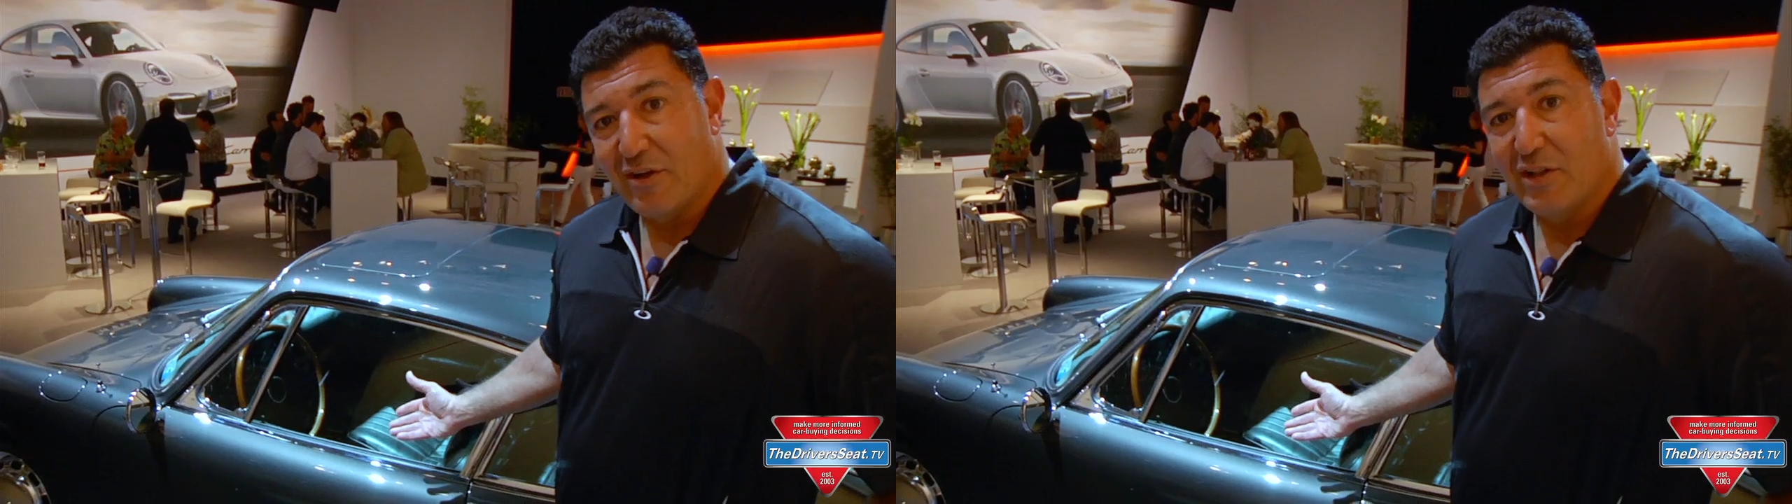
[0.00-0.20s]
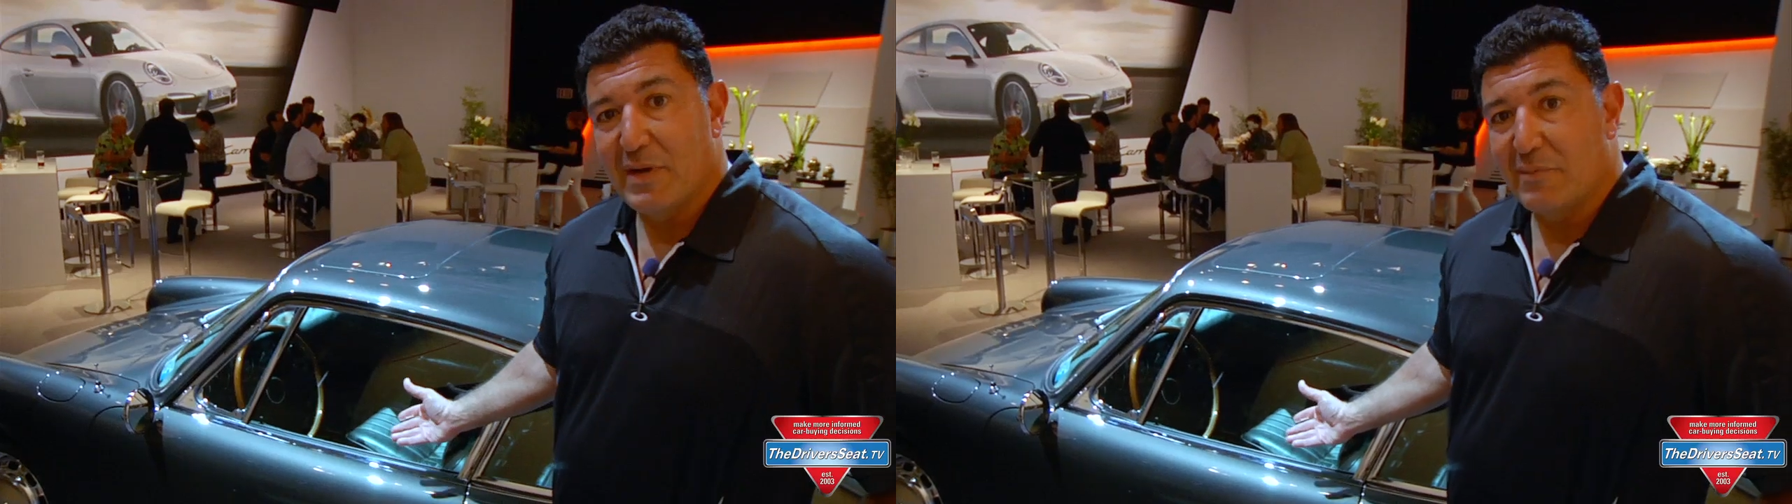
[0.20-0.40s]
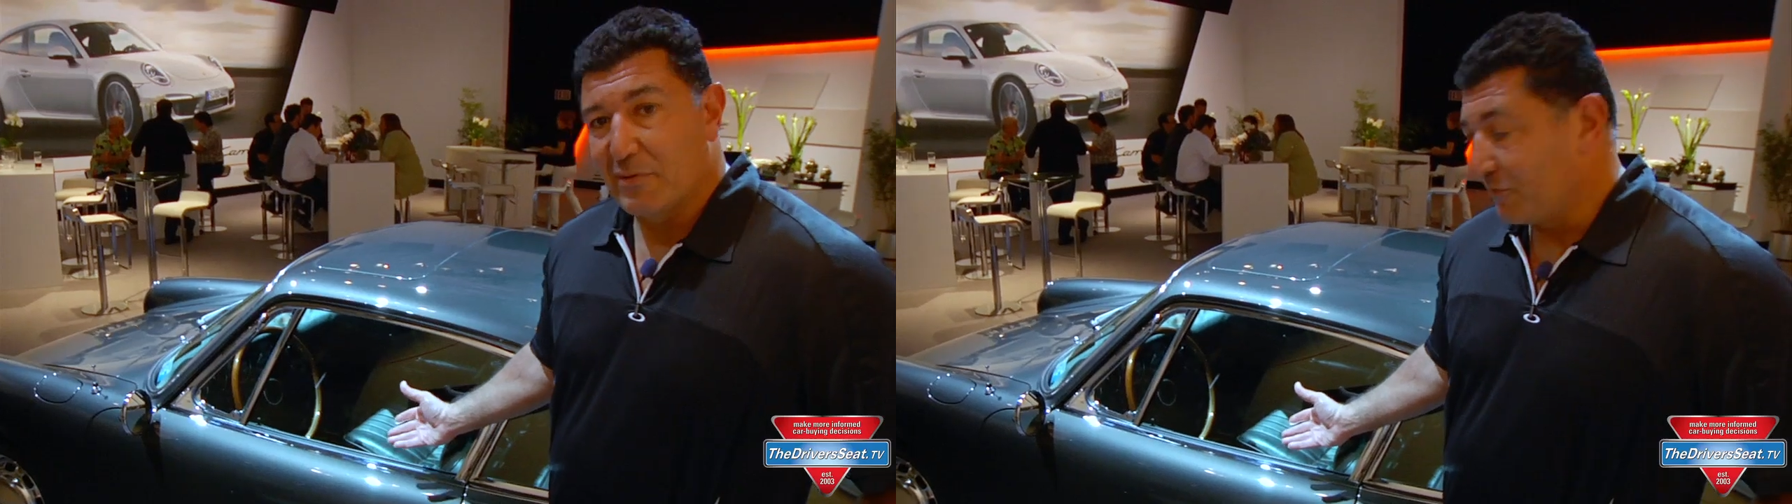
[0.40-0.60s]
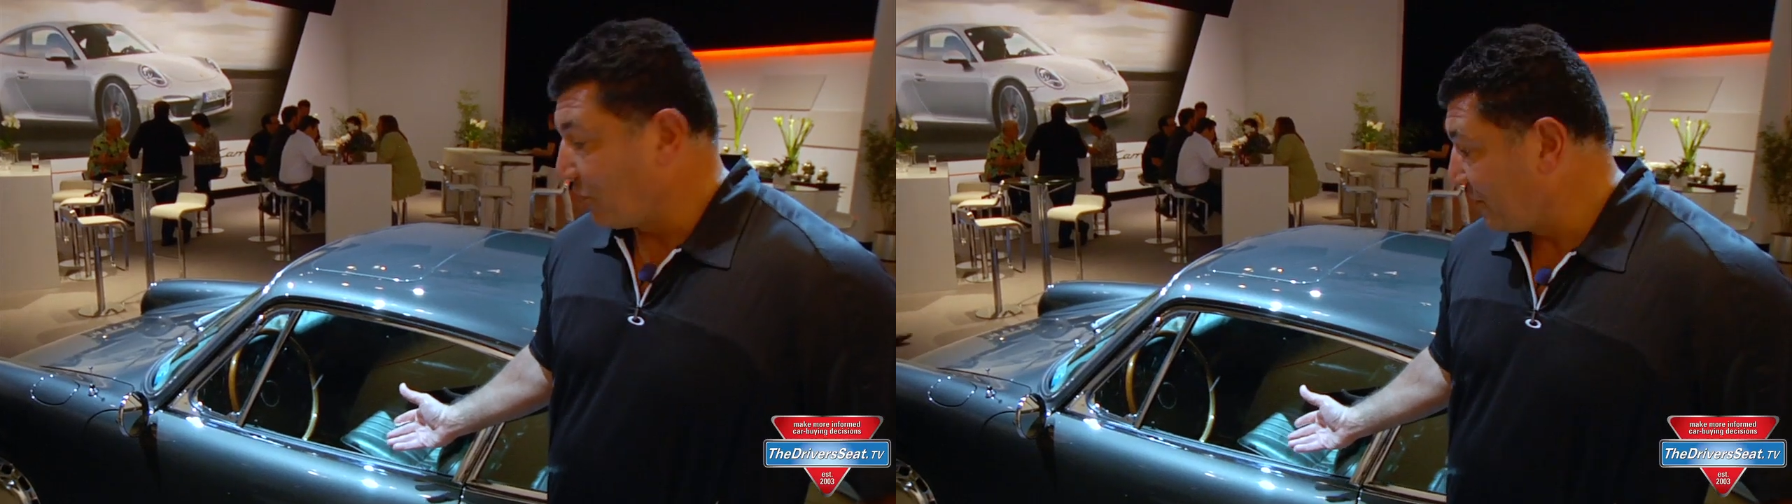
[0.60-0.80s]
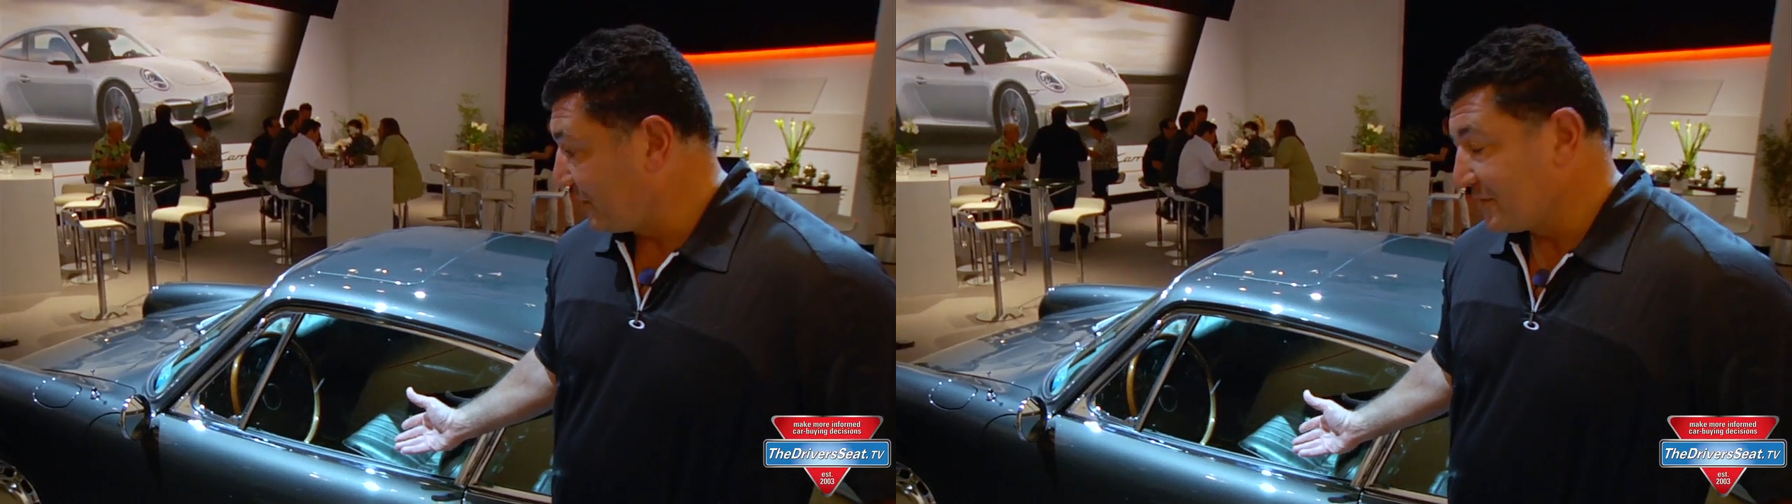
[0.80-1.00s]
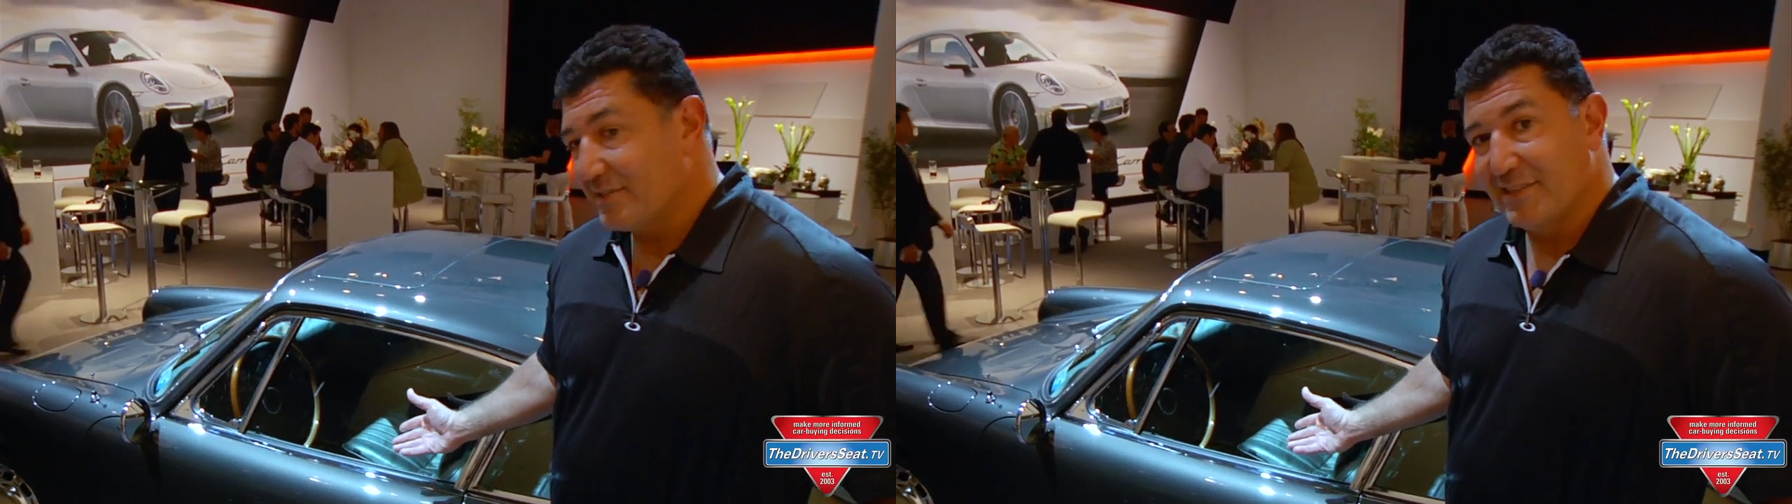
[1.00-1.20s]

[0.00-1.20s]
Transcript: all about performance.